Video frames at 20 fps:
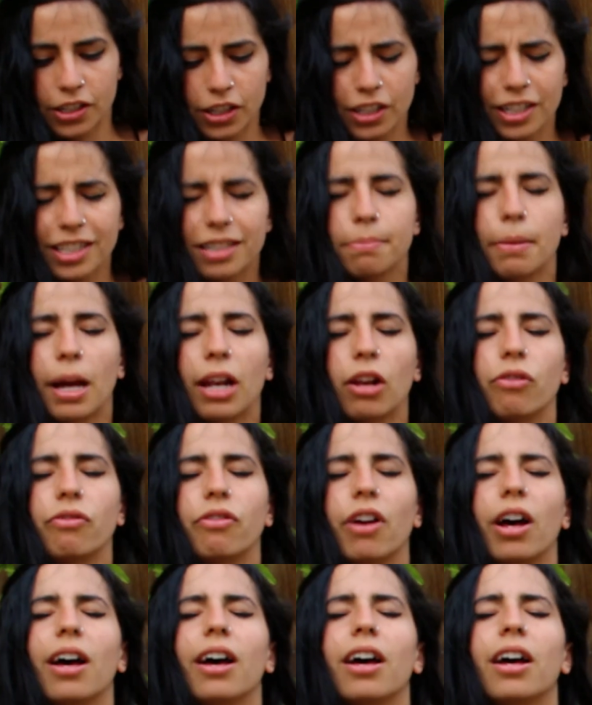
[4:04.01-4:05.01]
The smell of
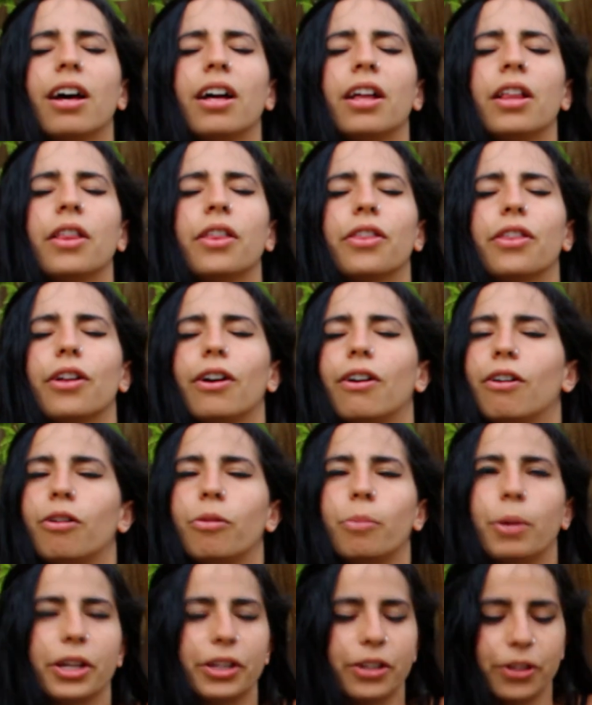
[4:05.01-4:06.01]
earth,
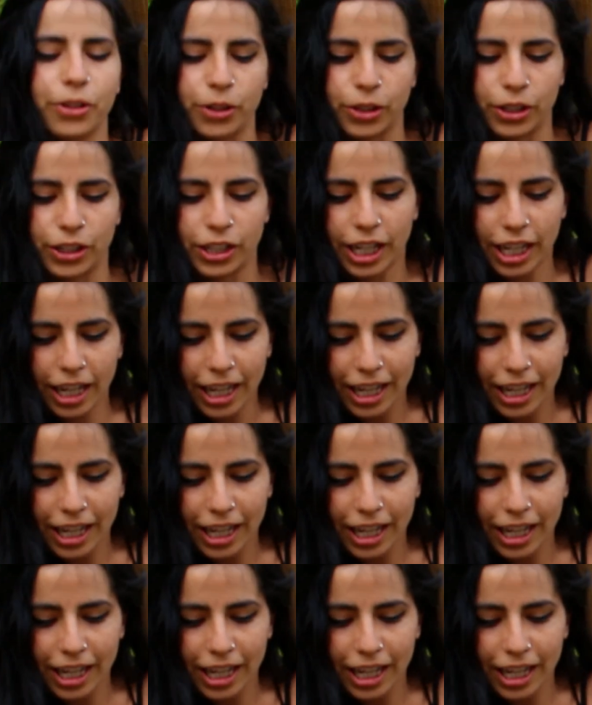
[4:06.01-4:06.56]
oh my god.